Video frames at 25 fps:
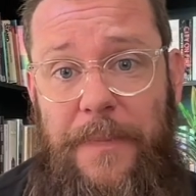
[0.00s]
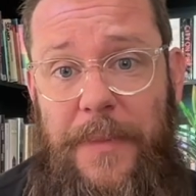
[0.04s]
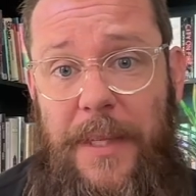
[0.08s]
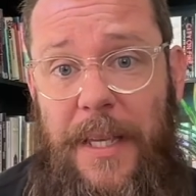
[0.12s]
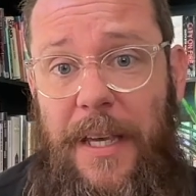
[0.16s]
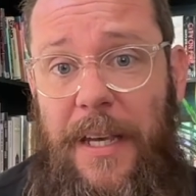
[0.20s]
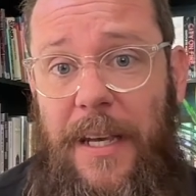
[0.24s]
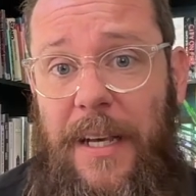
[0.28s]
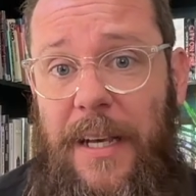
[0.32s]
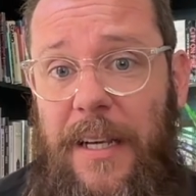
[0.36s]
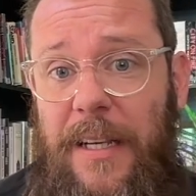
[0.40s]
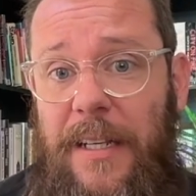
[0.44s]

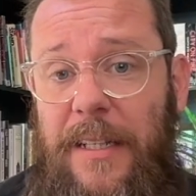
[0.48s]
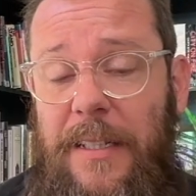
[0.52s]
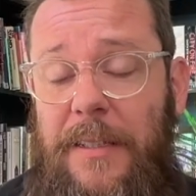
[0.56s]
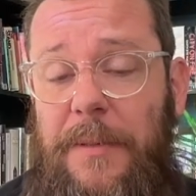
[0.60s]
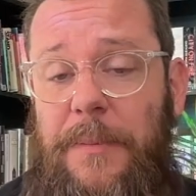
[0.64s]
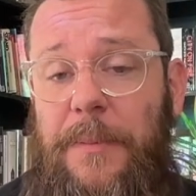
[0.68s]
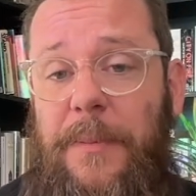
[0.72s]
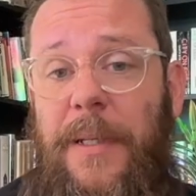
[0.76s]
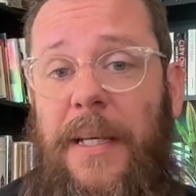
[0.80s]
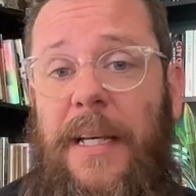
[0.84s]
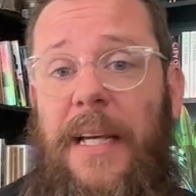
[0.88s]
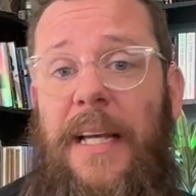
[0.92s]

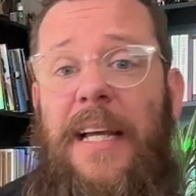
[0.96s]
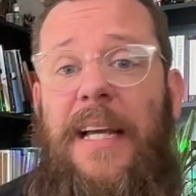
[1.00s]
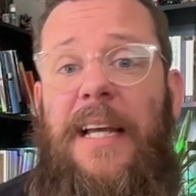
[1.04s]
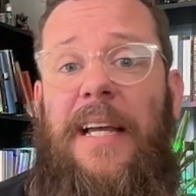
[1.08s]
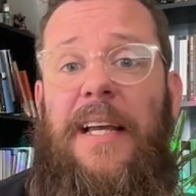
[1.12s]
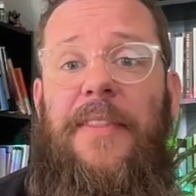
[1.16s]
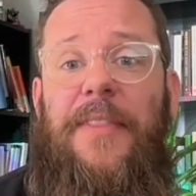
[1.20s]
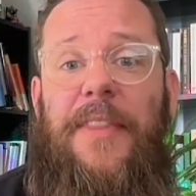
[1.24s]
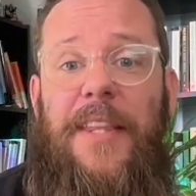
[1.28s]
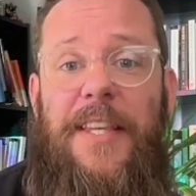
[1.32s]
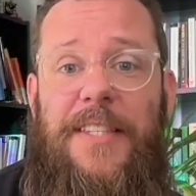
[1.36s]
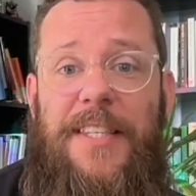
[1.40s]
Um,
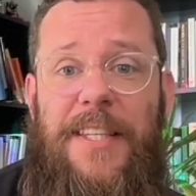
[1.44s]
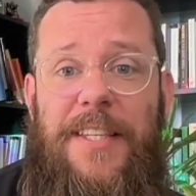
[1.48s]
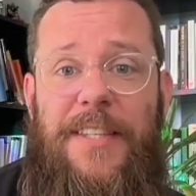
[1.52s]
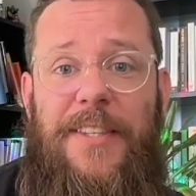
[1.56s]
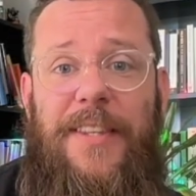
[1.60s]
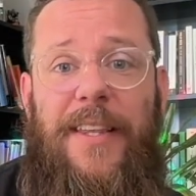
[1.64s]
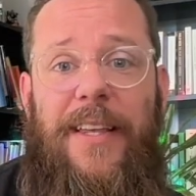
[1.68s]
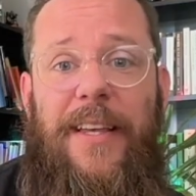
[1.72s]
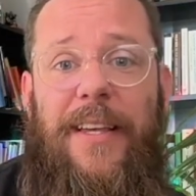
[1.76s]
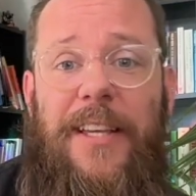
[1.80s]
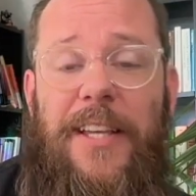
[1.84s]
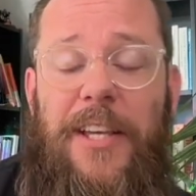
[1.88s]
this is
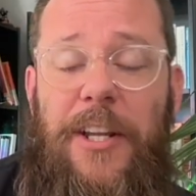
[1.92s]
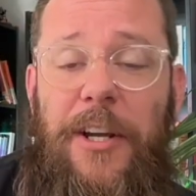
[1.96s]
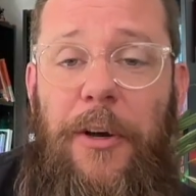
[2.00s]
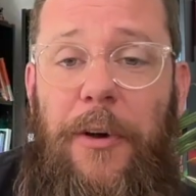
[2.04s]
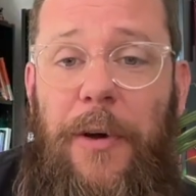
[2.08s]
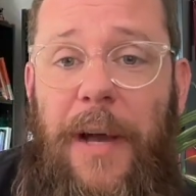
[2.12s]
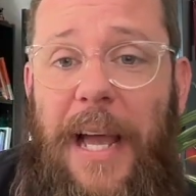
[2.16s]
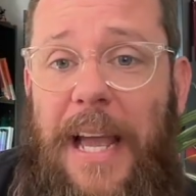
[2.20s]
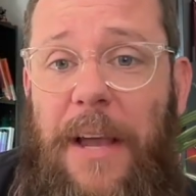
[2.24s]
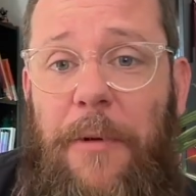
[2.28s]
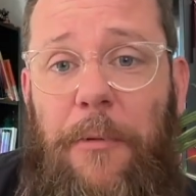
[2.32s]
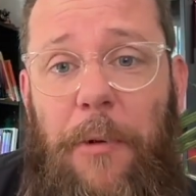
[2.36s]
the,
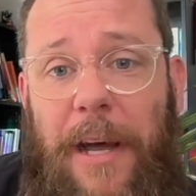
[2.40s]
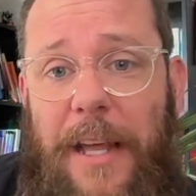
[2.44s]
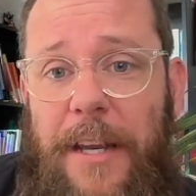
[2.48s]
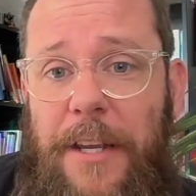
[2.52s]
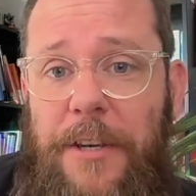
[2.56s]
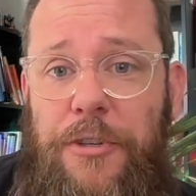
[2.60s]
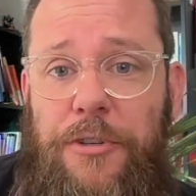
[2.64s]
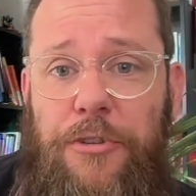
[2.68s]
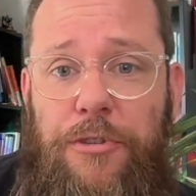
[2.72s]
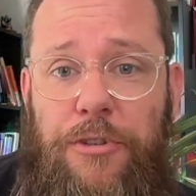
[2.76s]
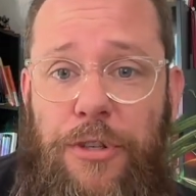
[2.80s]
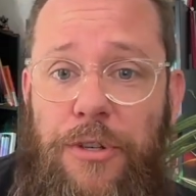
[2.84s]
hey, why did
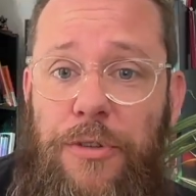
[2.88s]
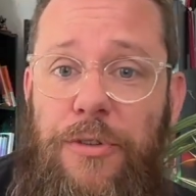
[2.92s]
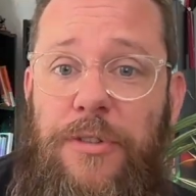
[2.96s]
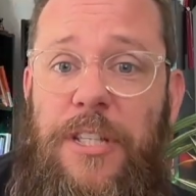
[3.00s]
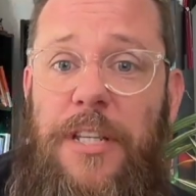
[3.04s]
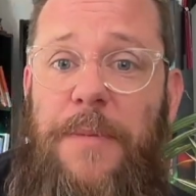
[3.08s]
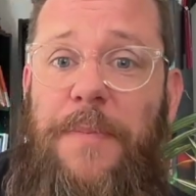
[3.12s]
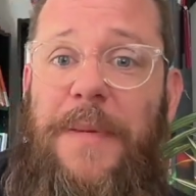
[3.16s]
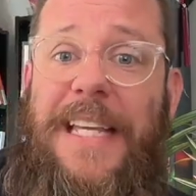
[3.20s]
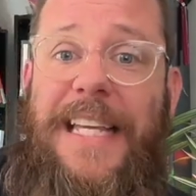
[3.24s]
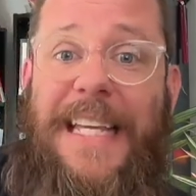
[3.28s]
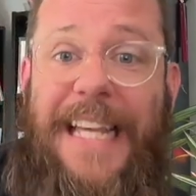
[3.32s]
you choose to
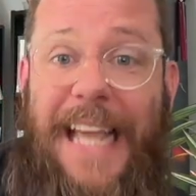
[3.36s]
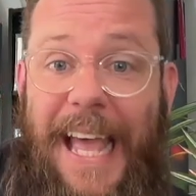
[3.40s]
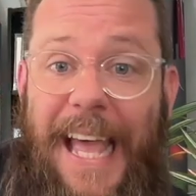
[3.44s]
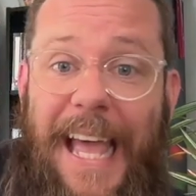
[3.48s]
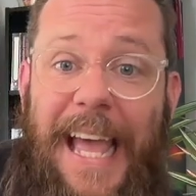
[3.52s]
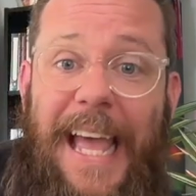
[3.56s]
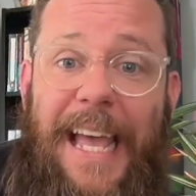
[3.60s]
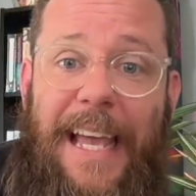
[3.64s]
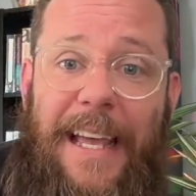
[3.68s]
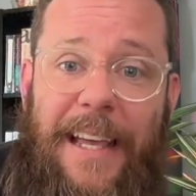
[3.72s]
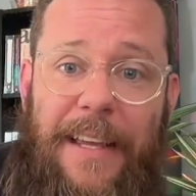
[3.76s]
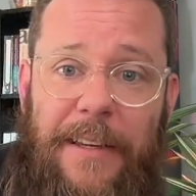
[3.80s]
be
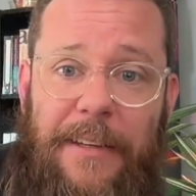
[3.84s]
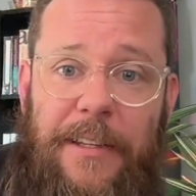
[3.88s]
gay?